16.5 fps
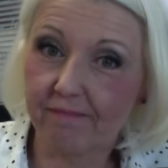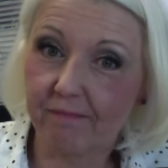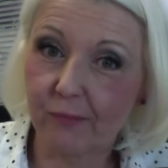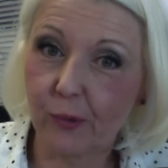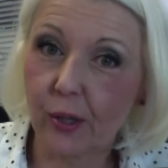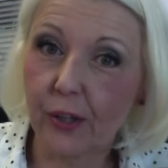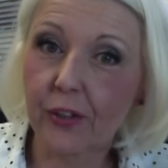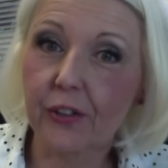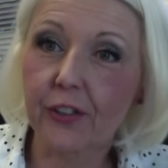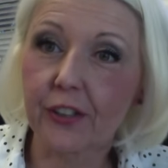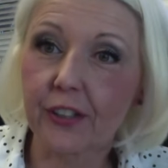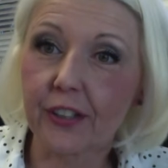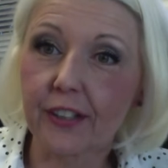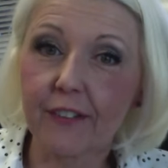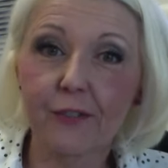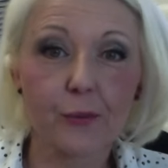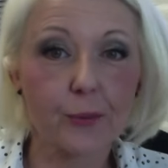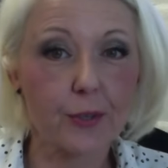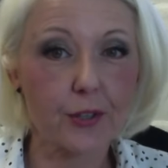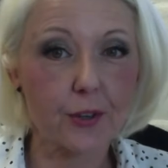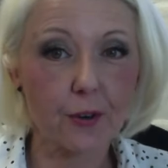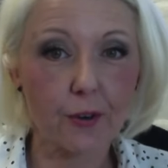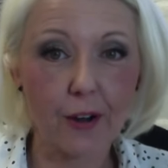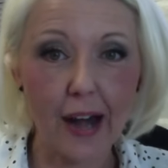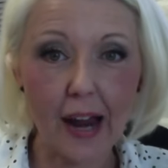whether your gift was
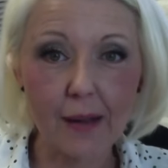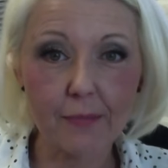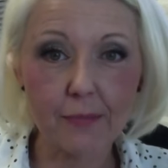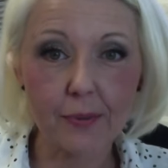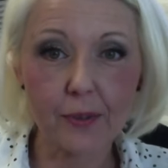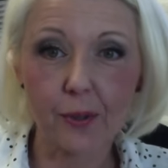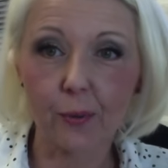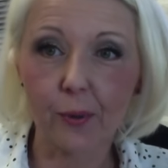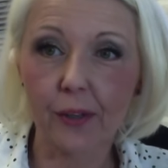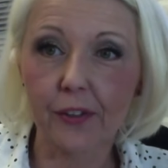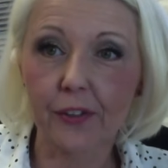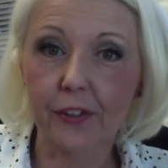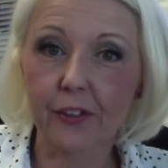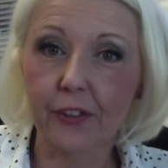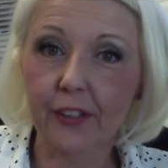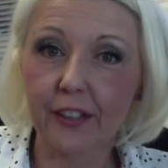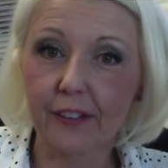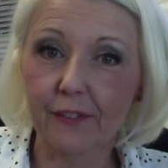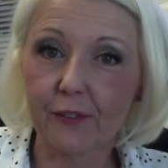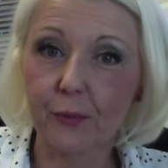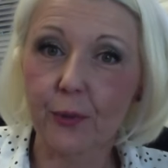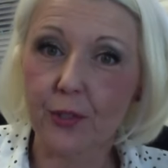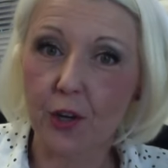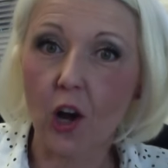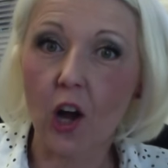crap or whether your gift
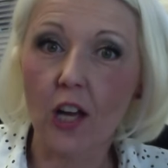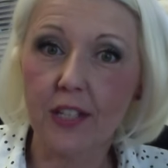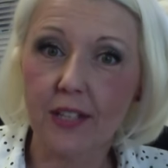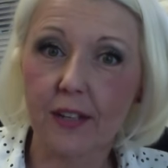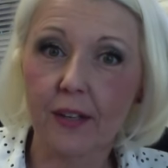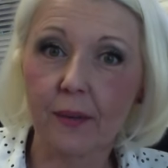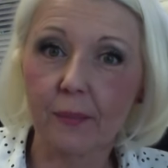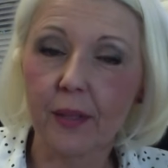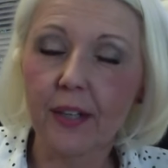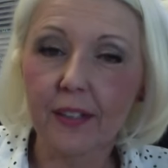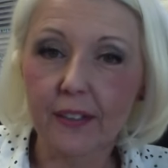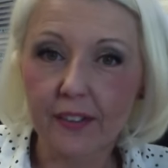was awesome,